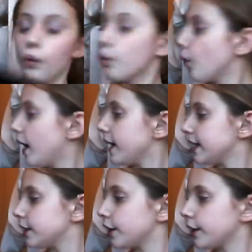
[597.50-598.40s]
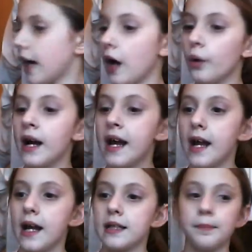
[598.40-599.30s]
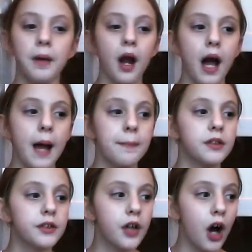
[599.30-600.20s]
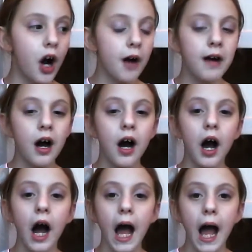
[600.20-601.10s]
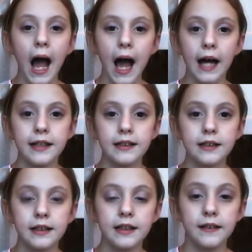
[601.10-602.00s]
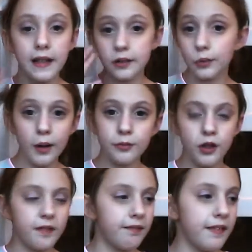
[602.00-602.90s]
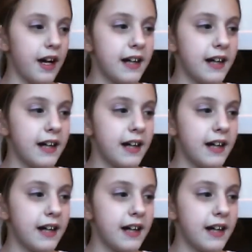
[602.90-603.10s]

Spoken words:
all I need to do now is apply mascara, and that's all I'm doing for